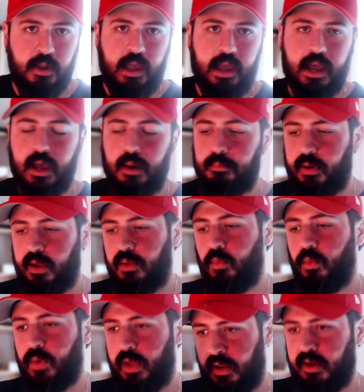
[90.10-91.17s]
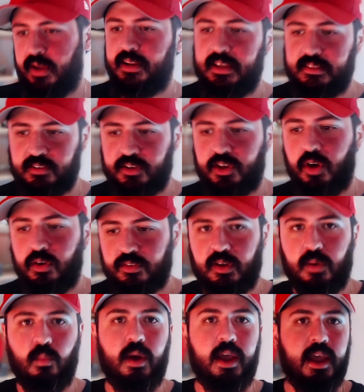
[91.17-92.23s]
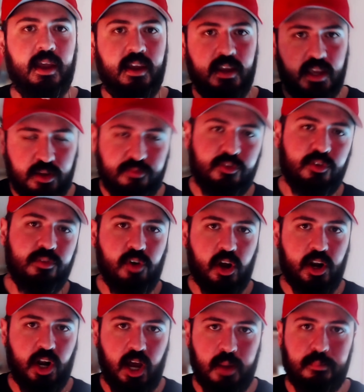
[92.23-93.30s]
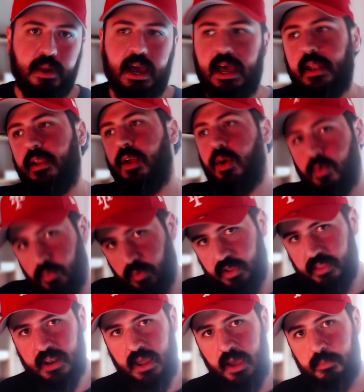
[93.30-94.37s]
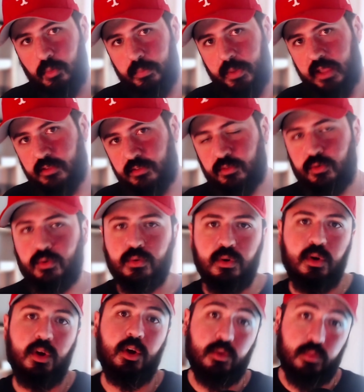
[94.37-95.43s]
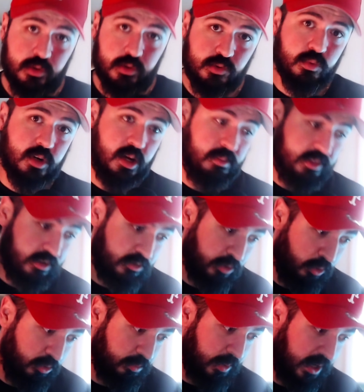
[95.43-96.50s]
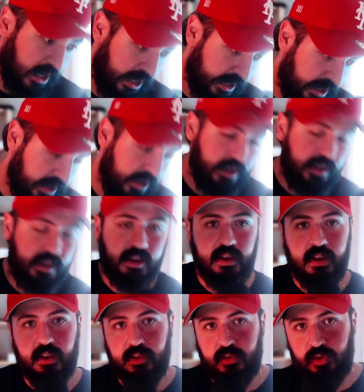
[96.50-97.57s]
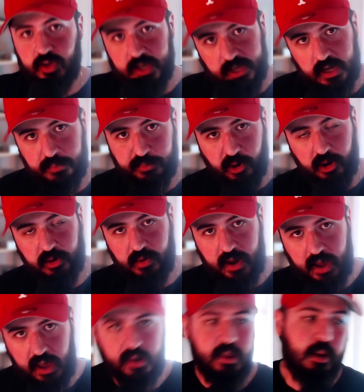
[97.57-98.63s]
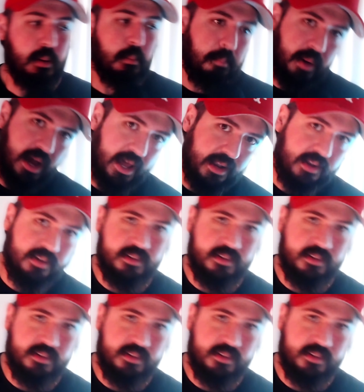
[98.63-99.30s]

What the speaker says: but when I need to go somewhere, if you've got an iPad with an Apple Pencil, which will come in the tools part, you can get Procreate. But